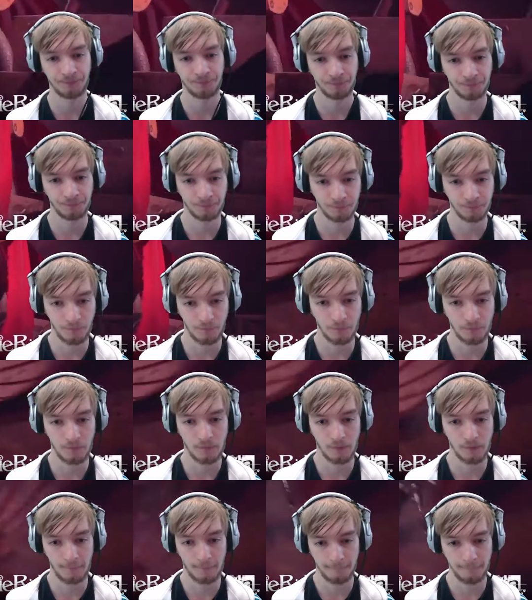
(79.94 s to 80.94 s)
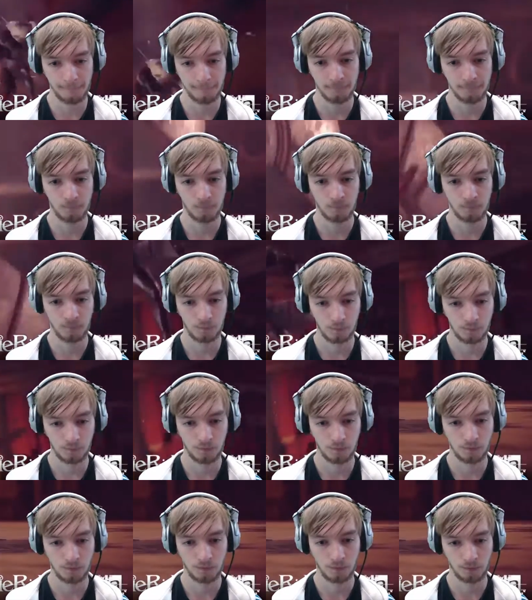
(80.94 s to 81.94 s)

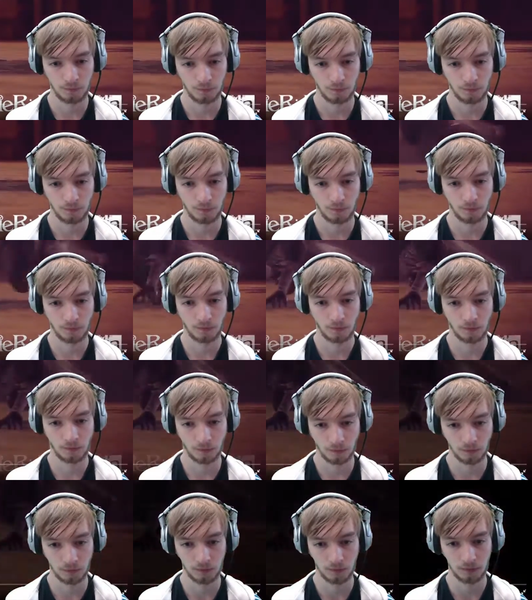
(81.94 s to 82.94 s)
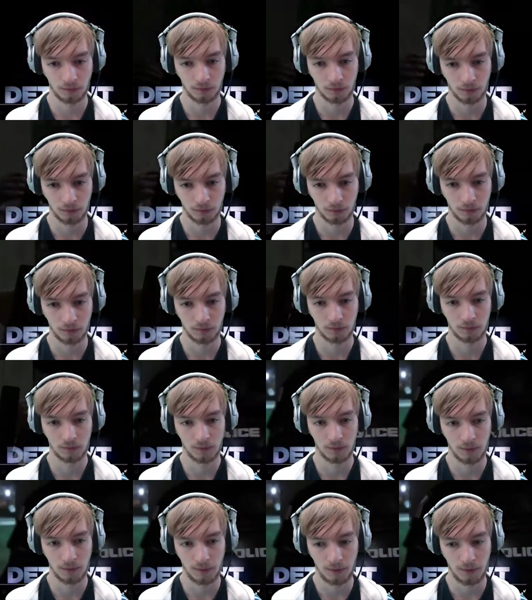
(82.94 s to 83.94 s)

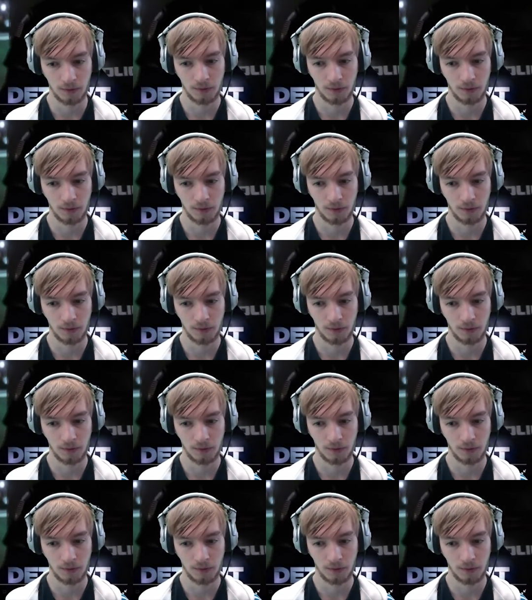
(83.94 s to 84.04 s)
[no speech]